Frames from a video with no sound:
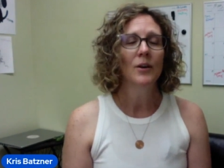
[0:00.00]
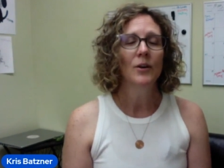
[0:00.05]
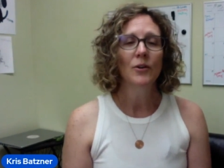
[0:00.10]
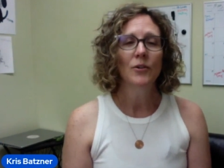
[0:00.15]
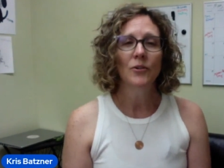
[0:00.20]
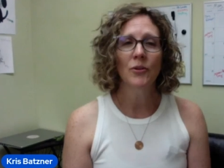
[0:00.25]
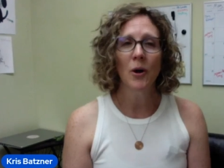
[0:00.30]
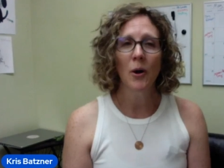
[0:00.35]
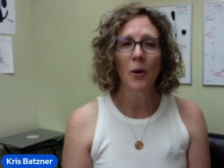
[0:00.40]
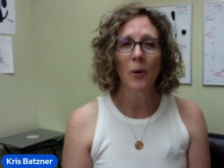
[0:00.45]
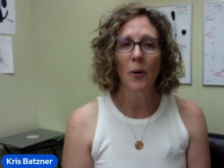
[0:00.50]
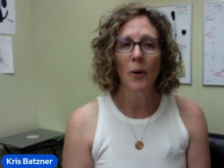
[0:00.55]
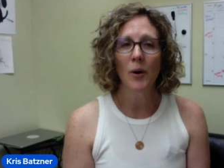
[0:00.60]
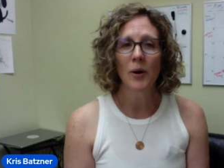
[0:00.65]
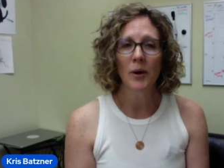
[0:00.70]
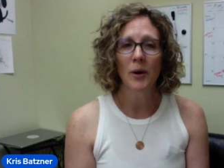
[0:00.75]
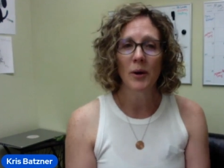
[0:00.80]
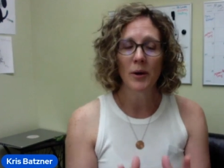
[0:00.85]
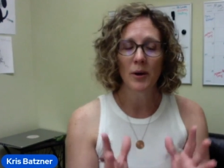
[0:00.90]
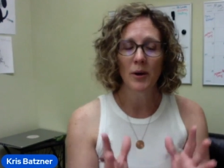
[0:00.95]
So,
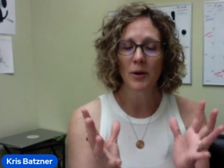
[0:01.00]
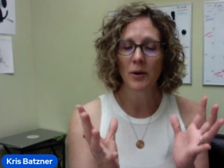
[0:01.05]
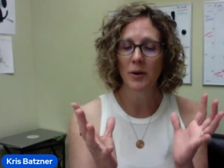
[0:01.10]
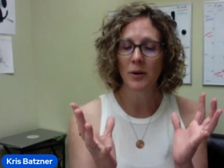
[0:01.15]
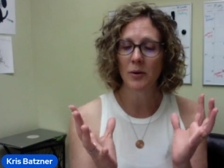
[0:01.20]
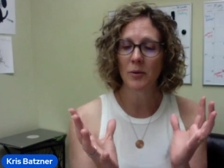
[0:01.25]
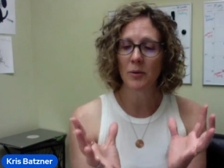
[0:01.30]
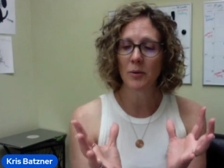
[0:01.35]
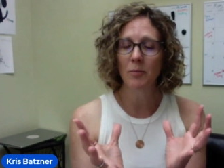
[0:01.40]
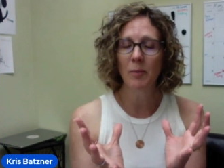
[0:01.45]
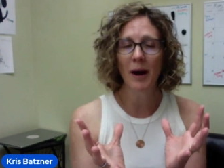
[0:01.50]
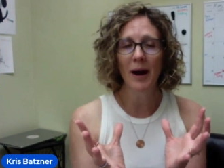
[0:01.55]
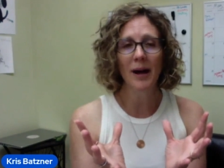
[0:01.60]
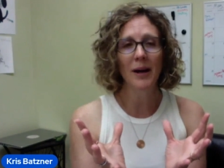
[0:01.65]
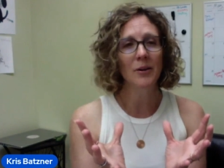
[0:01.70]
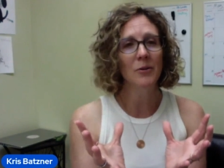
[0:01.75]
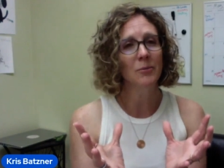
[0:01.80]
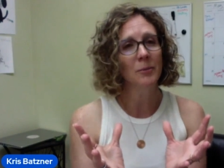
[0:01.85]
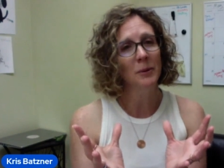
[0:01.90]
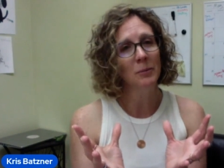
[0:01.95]

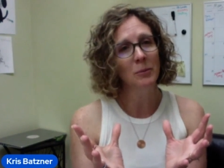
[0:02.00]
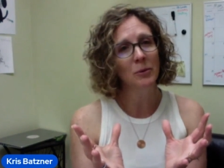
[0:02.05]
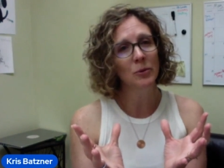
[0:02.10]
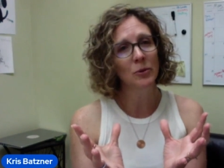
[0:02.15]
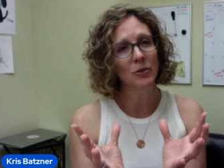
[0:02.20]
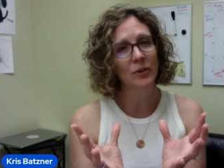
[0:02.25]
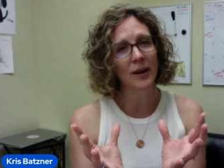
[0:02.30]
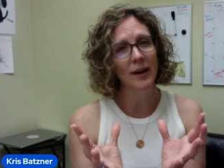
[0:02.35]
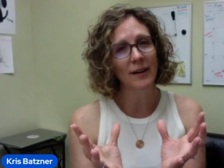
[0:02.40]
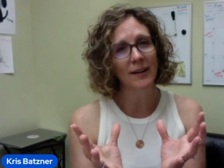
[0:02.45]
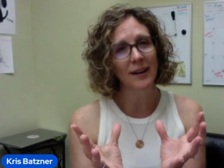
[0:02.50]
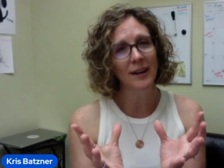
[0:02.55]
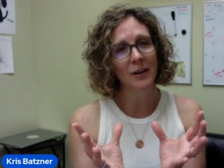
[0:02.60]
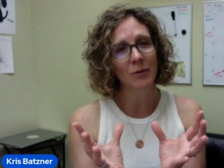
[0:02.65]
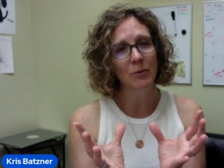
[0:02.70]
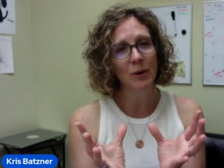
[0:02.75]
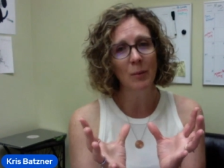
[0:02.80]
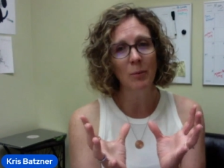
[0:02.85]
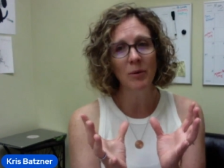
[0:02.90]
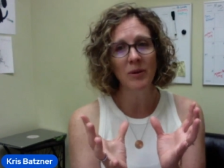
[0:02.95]
Padma Mudra,
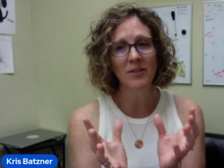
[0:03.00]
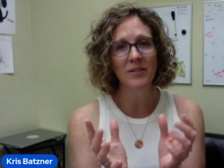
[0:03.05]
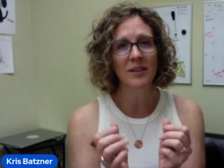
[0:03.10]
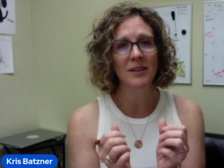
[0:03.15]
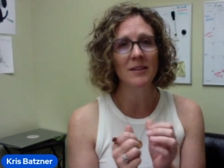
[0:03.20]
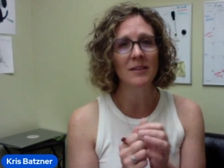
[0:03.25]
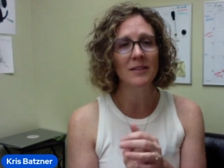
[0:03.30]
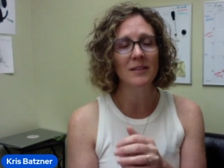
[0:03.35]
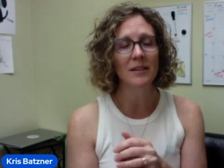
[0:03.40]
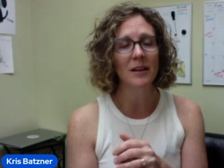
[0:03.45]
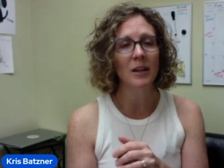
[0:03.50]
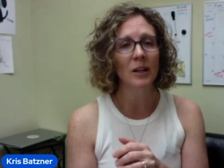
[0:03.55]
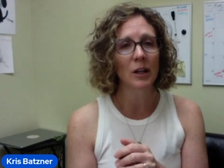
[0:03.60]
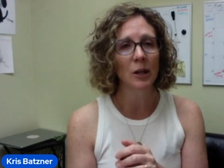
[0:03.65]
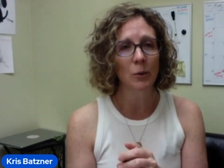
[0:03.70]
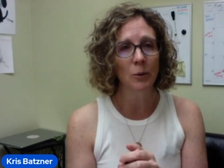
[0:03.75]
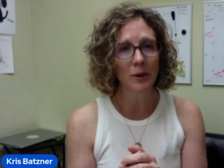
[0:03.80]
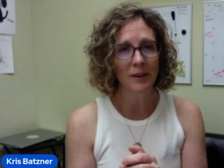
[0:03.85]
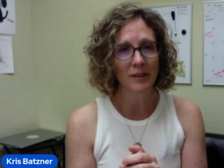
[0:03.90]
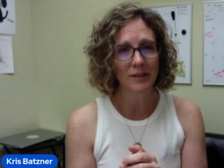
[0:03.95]
it represents a
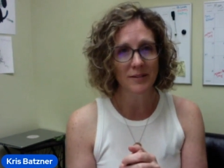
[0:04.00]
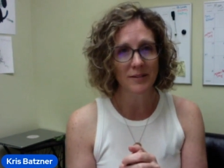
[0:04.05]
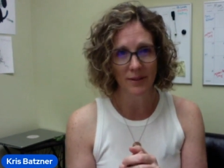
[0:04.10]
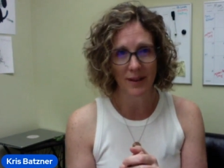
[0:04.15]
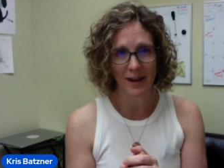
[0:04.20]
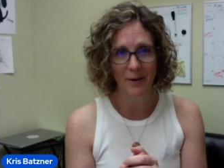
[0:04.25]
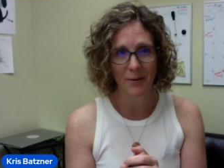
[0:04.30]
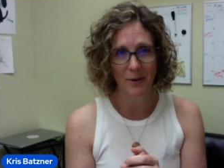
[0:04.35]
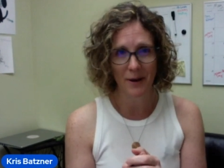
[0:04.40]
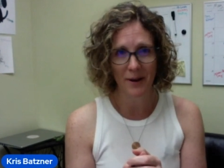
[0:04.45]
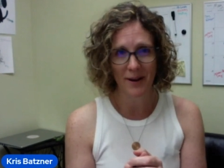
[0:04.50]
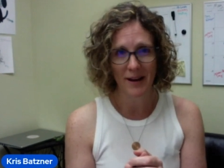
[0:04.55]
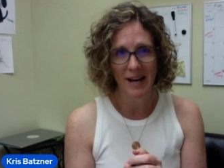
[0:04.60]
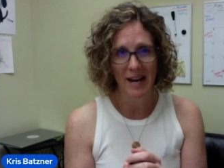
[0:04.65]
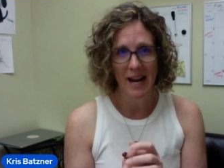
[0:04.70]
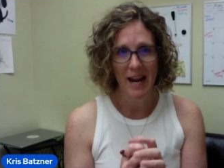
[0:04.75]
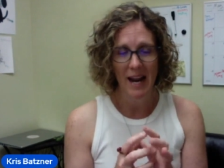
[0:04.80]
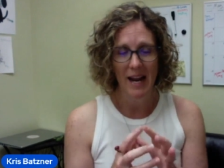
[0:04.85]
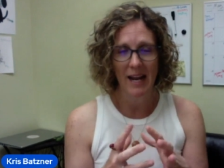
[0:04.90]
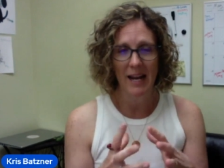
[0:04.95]
lotus flower.
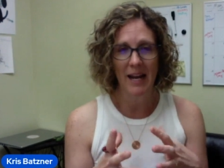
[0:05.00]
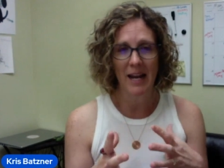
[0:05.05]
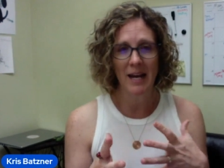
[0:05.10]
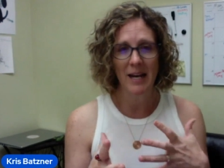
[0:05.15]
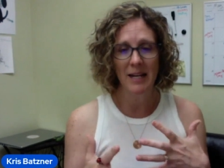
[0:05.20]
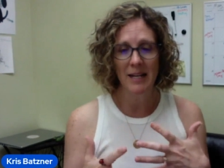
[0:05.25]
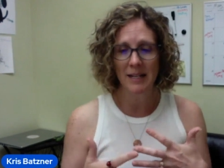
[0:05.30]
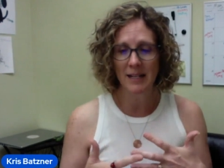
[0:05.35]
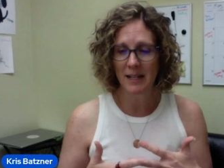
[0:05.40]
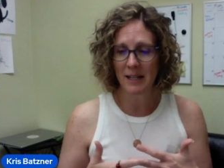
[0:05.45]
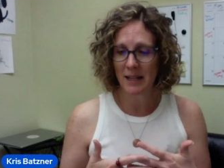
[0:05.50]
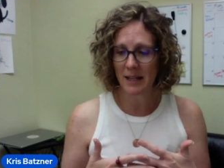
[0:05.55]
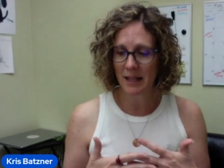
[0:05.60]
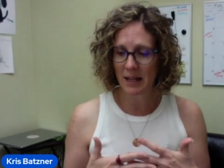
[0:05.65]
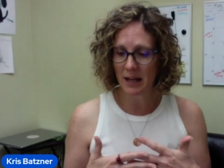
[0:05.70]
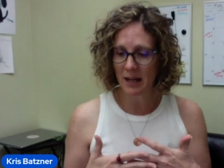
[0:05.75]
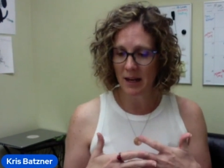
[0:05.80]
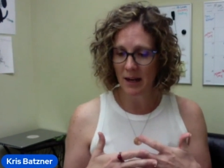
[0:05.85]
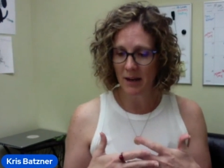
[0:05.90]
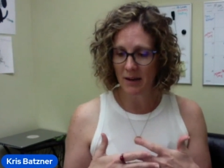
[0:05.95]
And
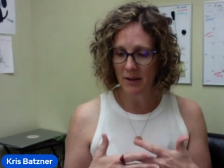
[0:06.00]
the